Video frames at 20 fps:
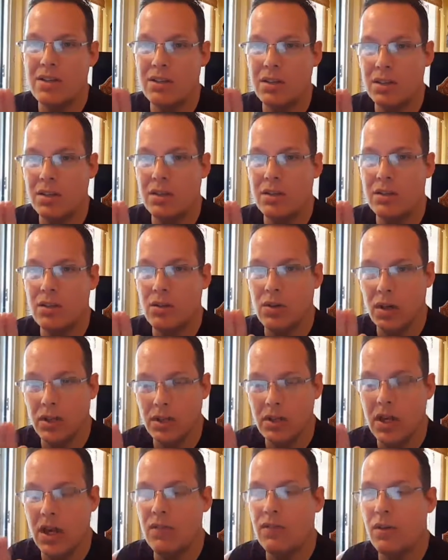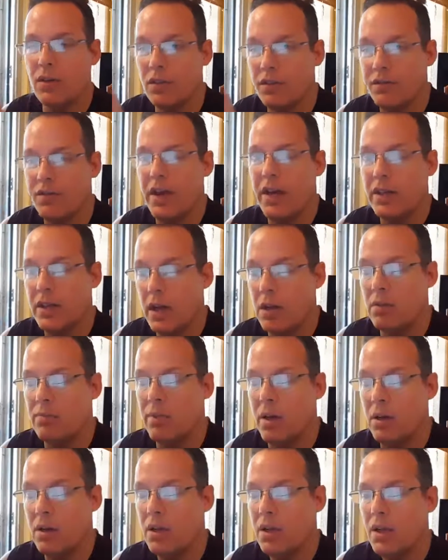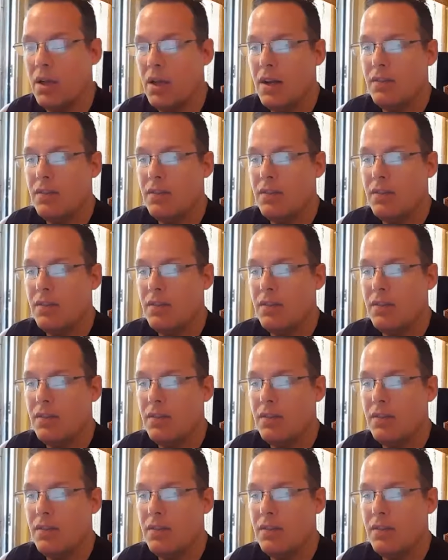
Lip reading: to uncover and find out about